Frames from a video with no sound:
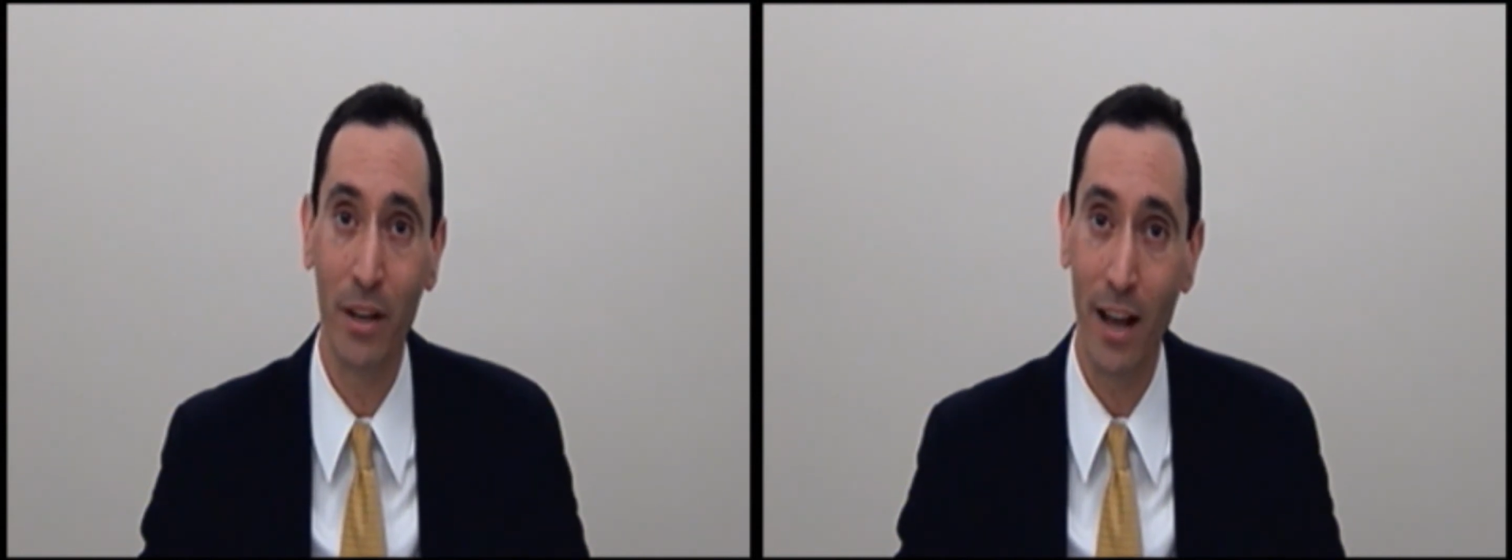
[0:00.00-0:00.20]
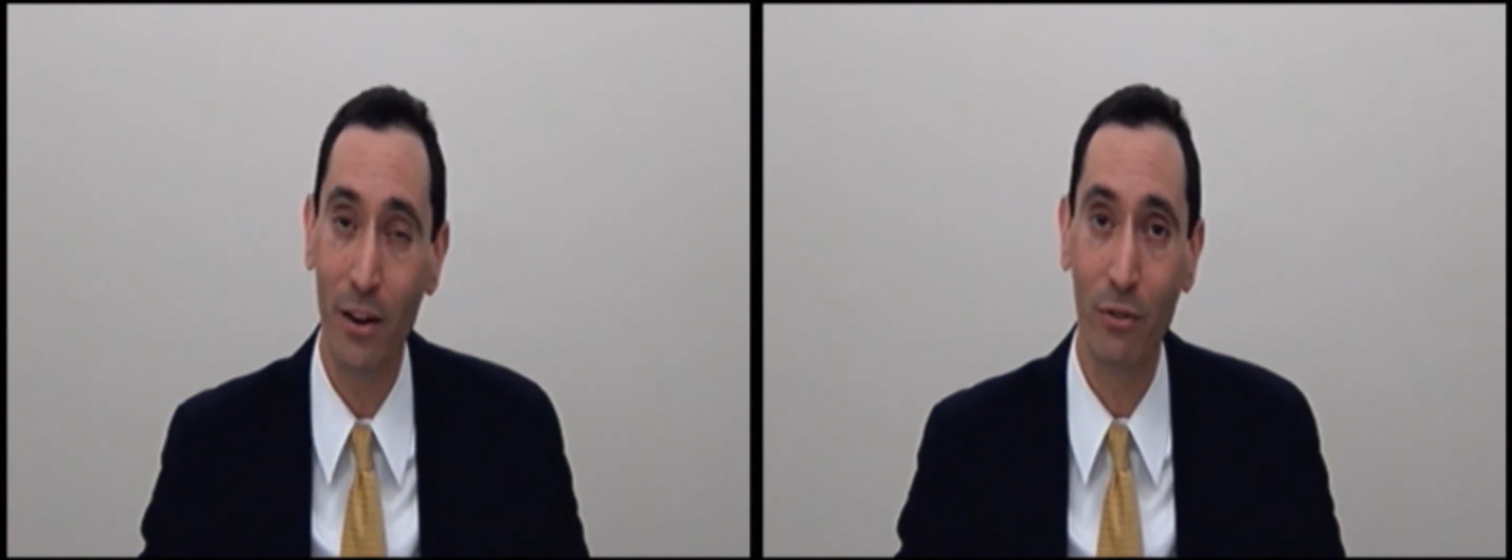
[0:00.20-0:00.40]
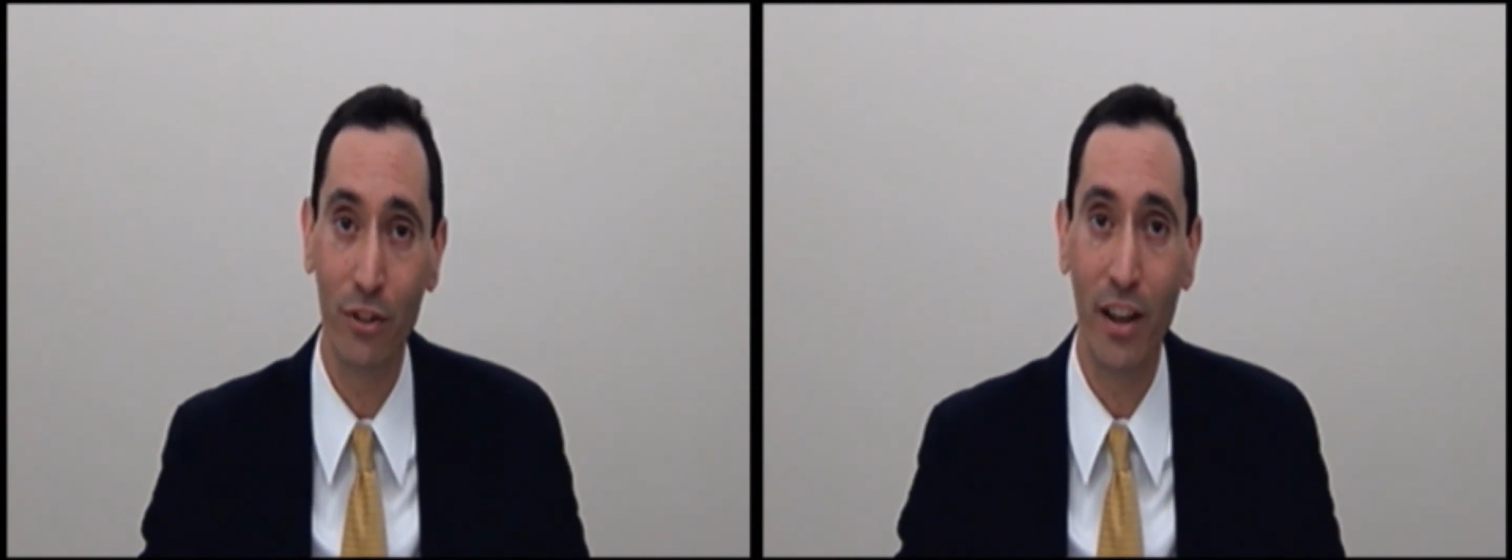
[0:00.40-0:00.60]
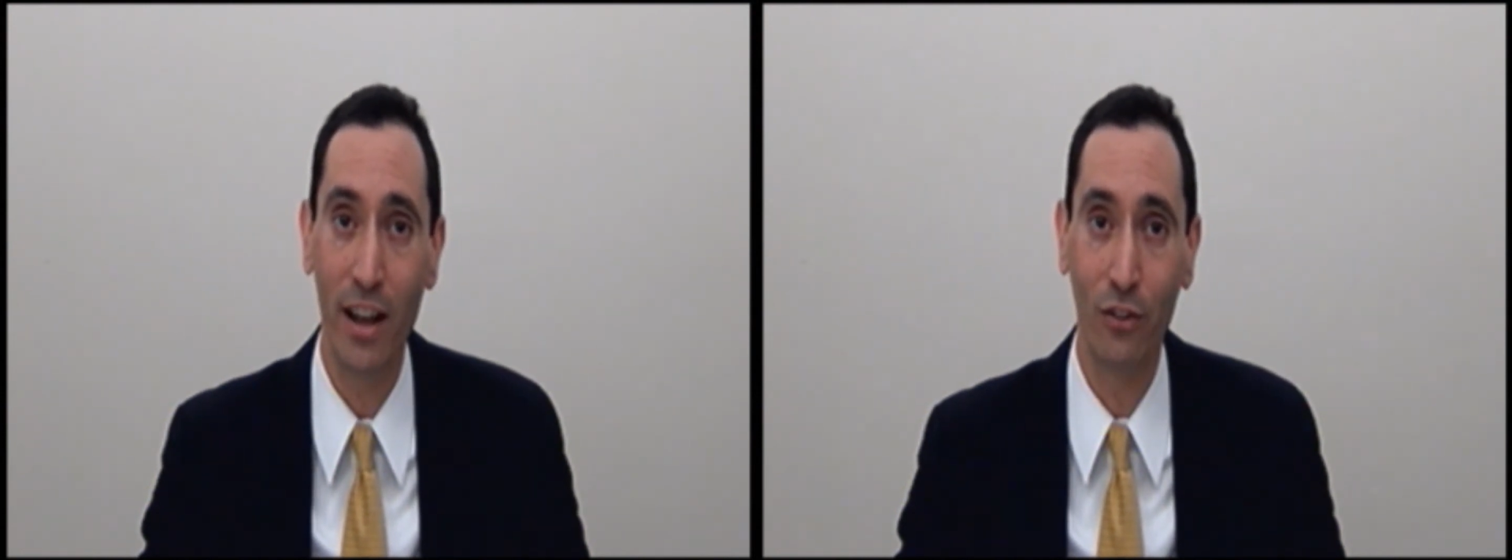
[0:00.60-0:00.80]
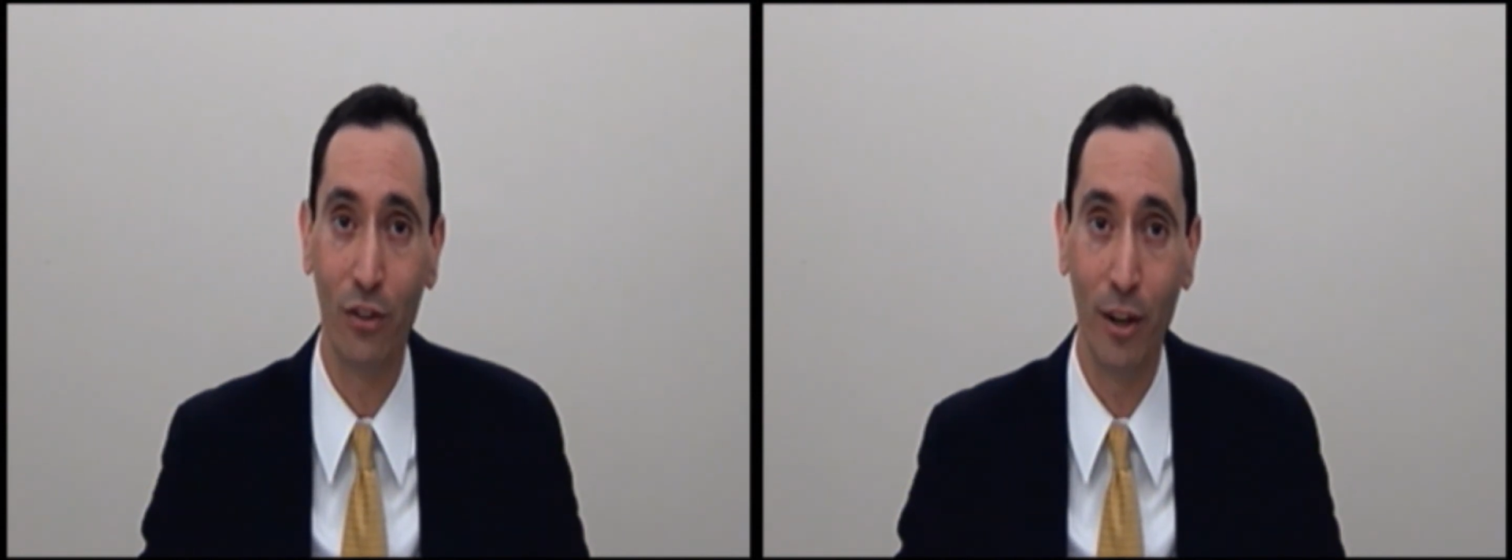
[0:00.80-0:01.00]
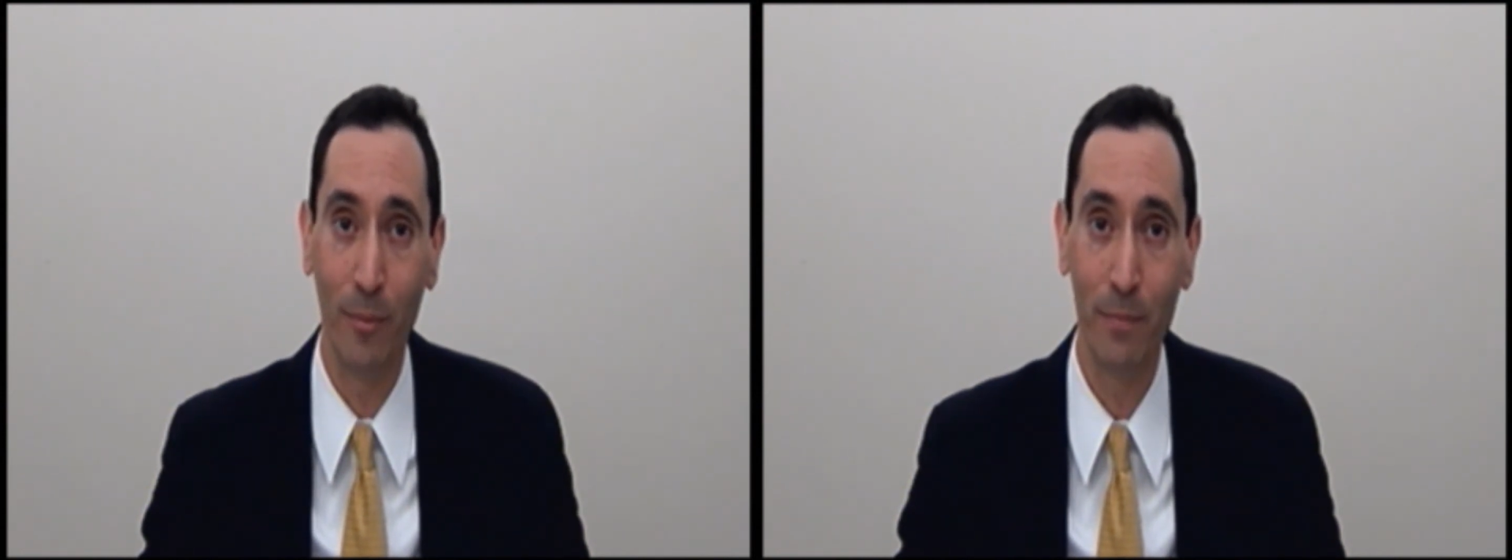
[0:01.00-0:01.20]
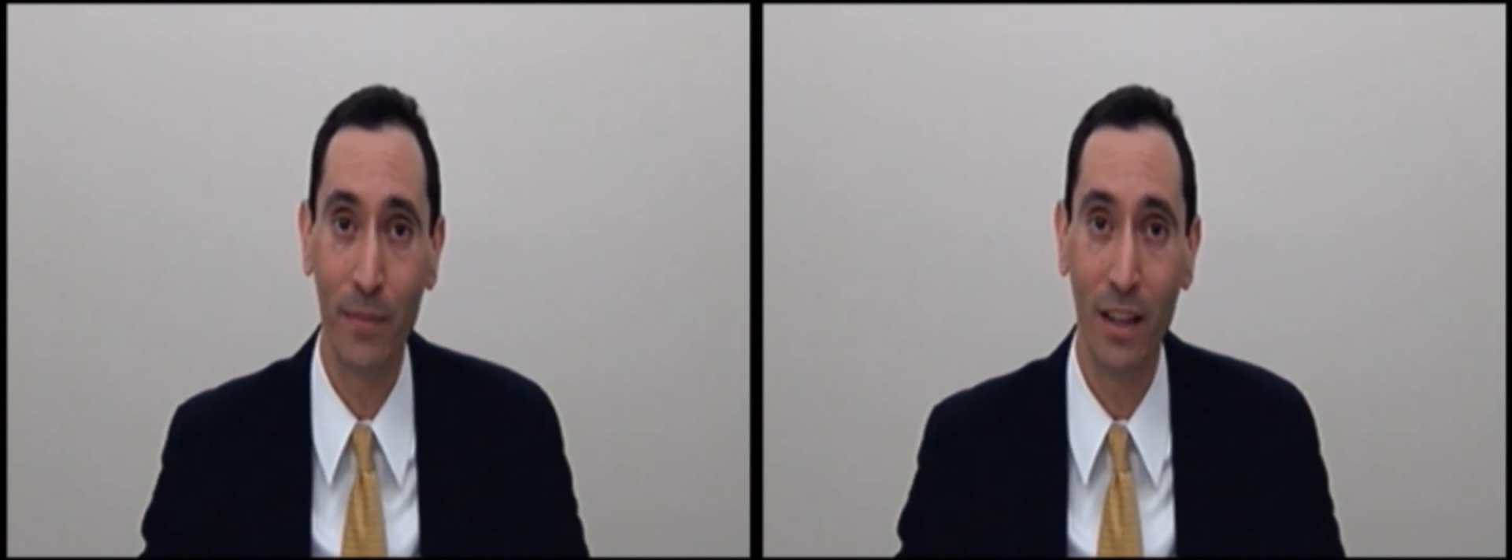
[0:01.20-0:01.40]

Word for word: but not overtaxing.